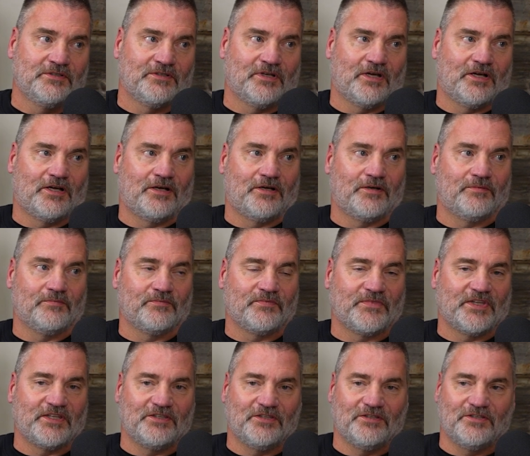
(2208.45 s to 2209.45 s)

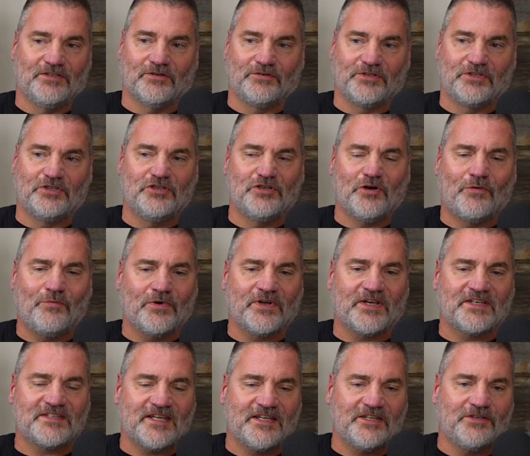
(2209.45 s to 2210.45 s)
You don't want to
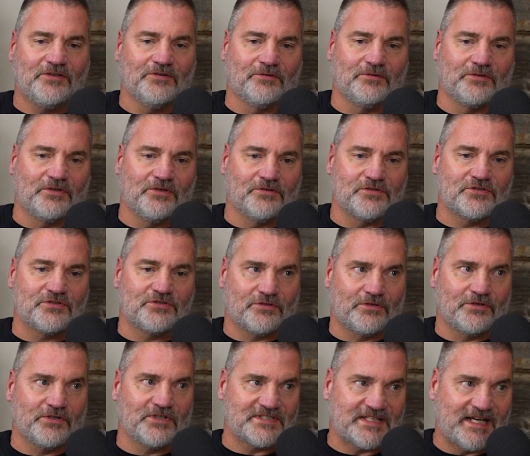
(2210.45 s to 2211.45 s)
take your
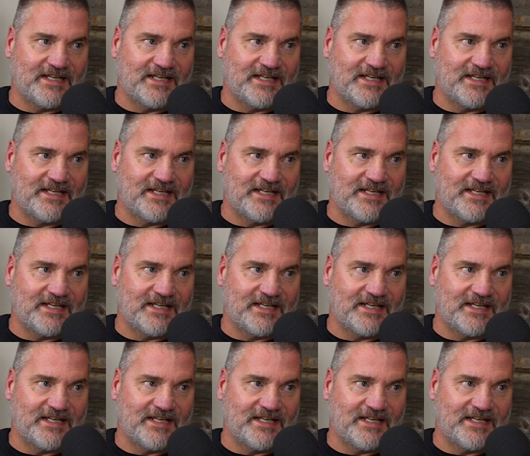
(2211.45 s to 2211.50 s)
strongest